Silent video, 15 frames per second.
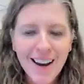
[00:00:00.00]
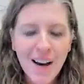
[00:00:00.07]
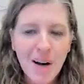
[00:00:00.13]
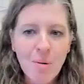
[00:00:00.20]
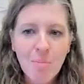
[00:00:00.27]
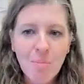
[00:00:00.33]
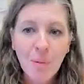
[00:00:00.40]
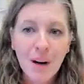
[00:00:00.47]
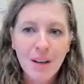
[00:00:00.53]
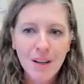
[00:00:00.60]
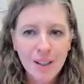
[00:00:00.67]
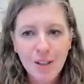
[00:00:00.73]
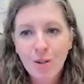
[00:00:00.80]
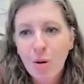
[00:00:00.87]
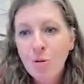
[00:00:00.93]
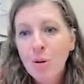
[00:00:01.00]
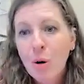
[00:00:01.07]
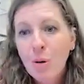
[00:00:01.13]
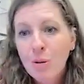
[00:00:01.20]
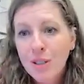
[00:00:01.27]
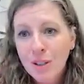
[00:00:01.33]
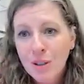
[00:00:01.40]
But you don't
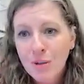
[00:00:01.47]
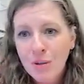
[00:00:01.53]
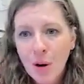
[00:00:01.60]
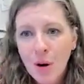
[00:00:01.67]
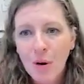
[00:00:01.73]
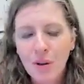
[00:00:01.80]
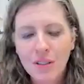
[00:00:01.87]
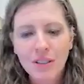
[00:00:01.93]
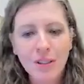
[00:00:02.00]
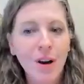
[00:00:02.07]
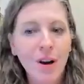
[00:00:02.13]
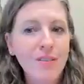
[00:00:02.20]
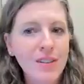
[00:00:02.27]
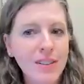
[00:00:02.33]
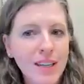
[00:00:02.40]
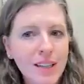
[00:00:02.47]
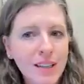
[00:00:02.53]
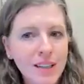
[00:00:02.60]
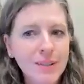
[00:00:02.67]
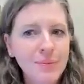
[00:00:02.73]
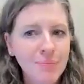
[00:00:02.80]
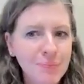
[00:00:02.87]
know until you have the
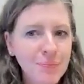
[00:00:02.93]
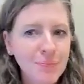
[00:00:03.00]
data.